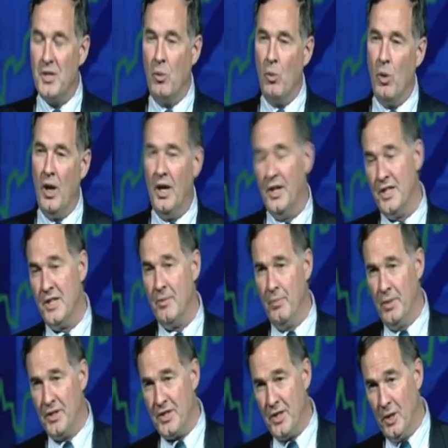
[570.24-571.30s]
as it was,
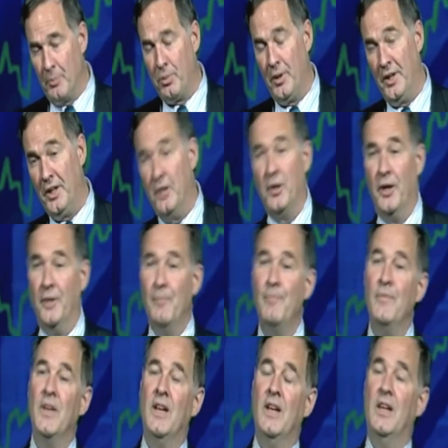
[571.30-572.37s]
but still pretty good.
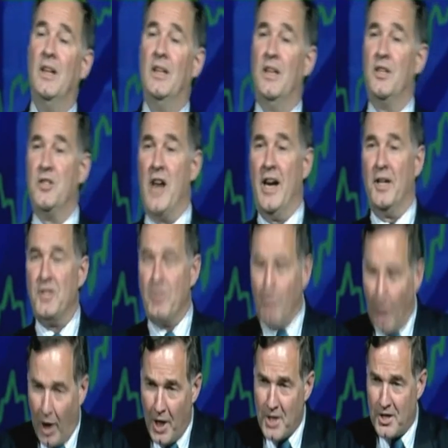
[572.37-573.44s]
And China's
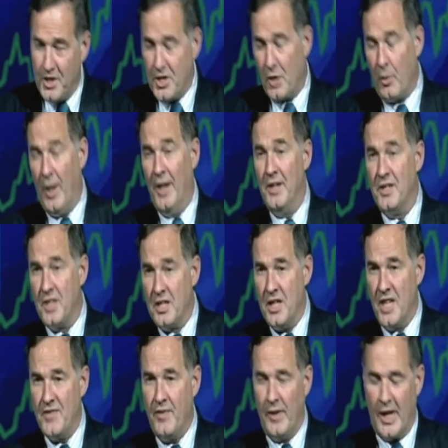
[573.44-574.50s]
emerged as a great,
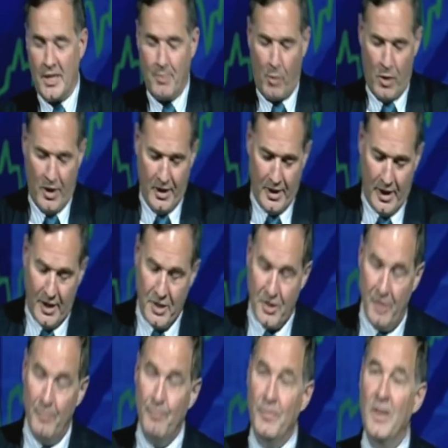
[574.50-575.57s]
successful exporting
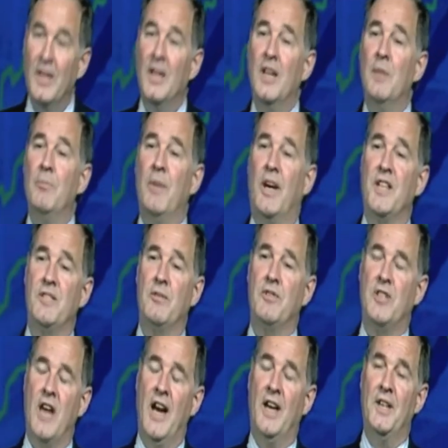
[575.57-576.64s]
nation because
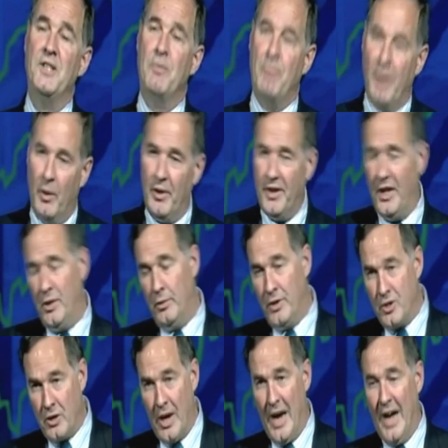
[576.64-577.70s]
of China's ability to
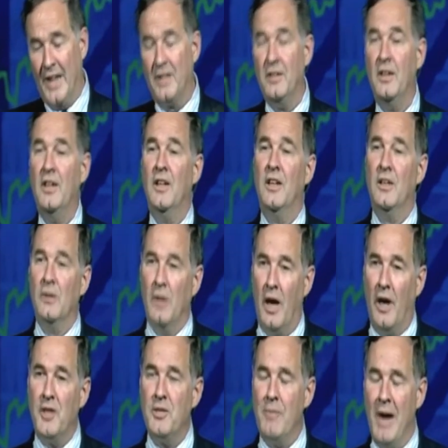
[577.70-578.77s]
attract
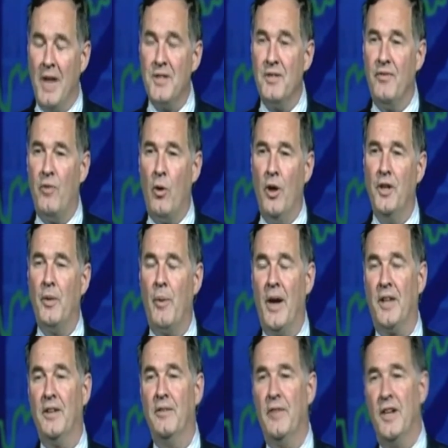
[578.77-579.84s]
large amounts of foreign
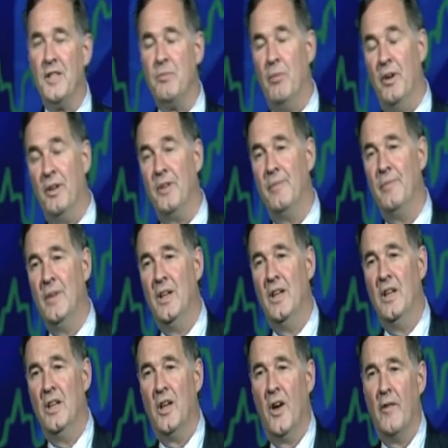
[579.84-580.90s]
direct investment.
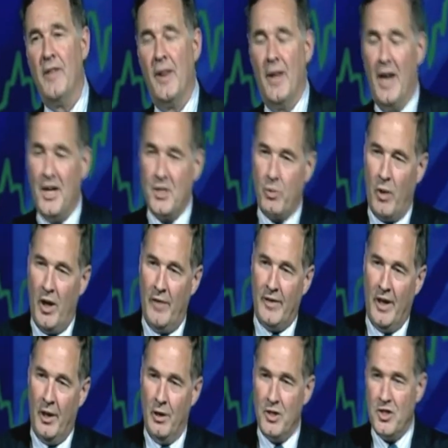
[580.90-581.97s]
Over the last
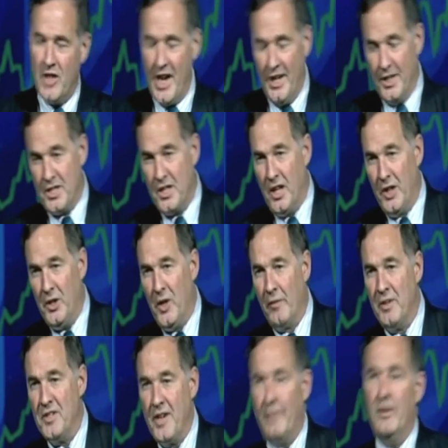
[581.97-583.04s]
12 years, China's gotten
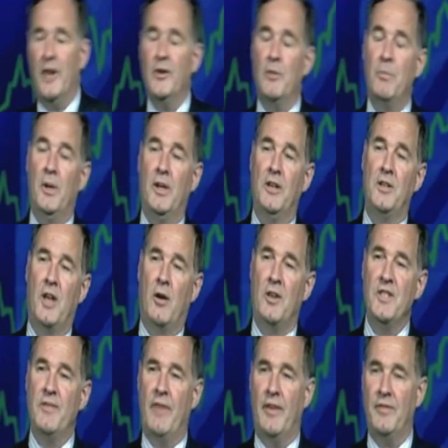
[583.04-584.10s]
over $700 billion
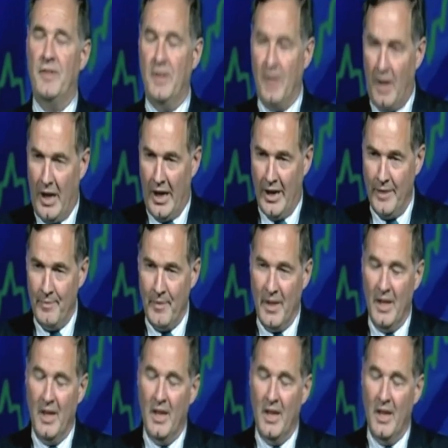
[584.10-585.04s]
of FDI,